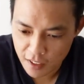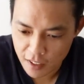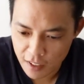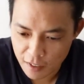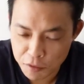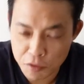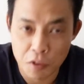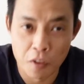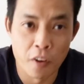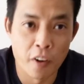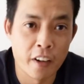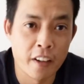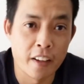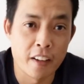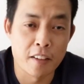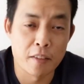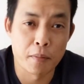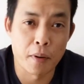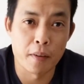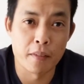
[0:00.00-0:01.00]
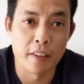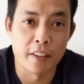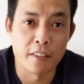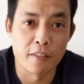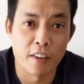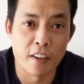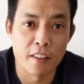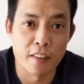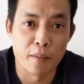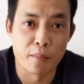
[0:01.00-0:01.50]
drawing is probably
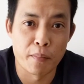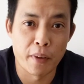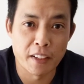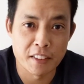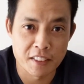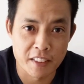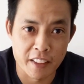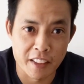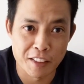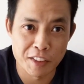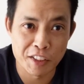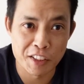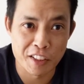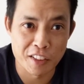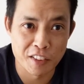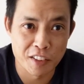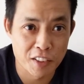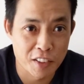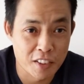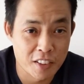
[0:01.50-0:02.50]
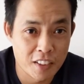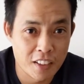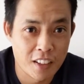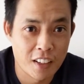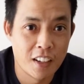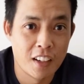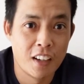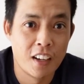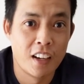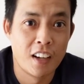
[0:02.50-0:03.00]
one of the best things you can do.
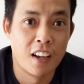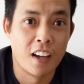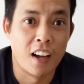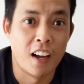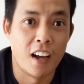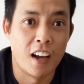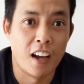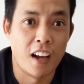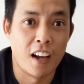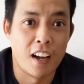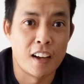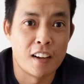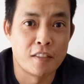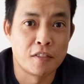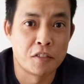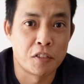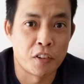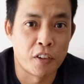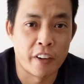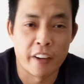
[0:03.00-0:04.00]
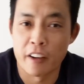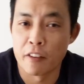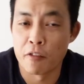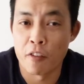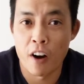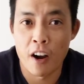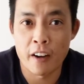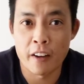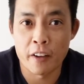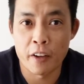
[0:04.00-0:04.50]
Drawing and
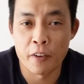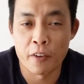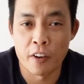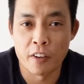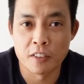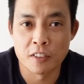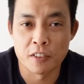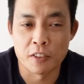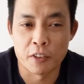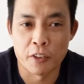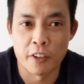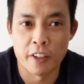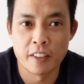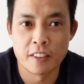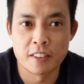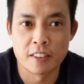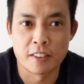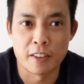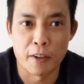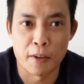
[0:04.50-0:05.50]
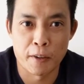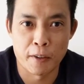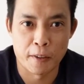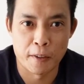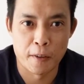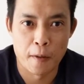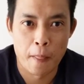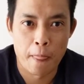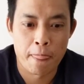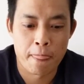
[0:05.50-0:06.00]
writing your own stories. So
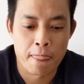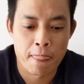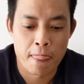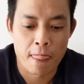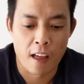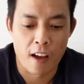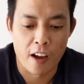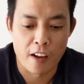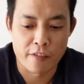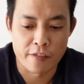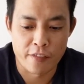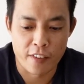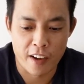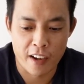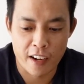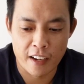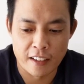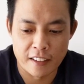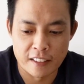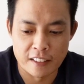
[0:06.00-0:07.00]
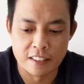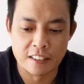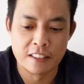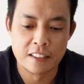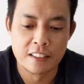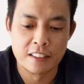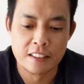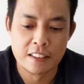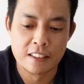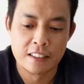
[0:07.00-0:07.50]
I find
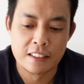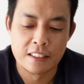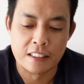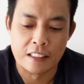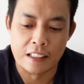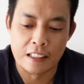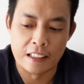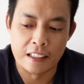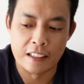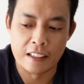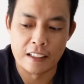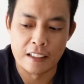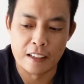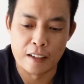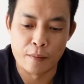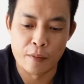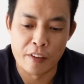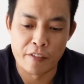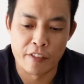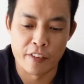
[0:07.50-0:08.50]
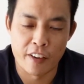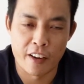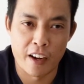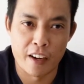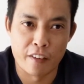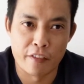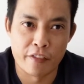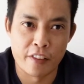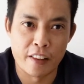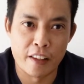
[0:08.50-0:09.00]
that if you're kind
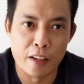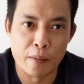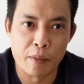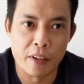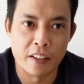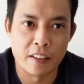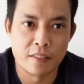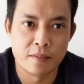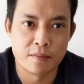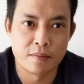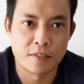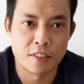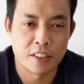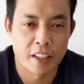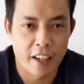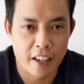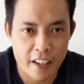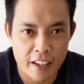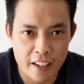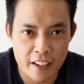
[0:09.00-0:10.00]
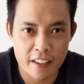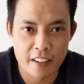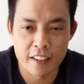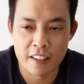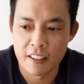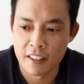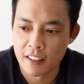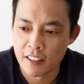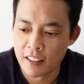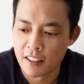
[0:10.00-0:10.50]
of feeling a bit scared
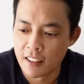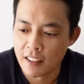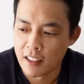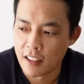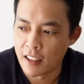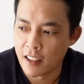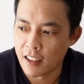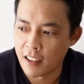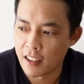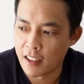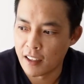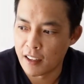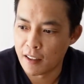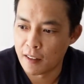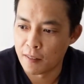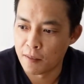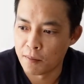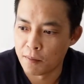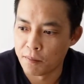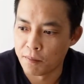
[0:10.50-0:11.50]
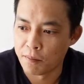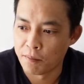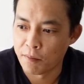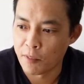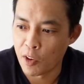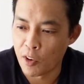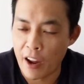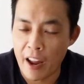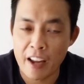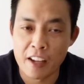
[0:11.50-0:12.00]

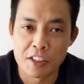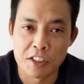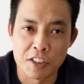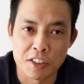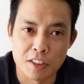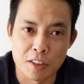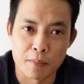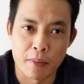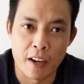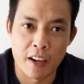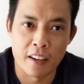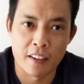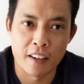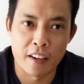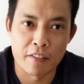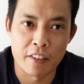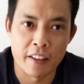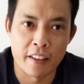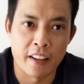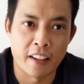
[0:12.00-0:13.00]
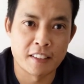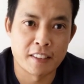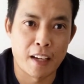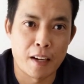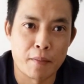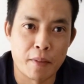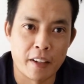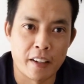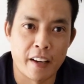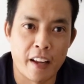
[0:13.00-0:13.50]
or anxious about everything that's
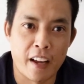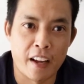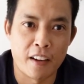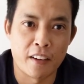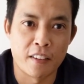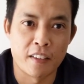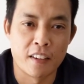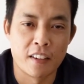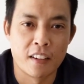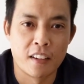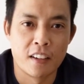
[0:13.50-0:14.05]
happening now,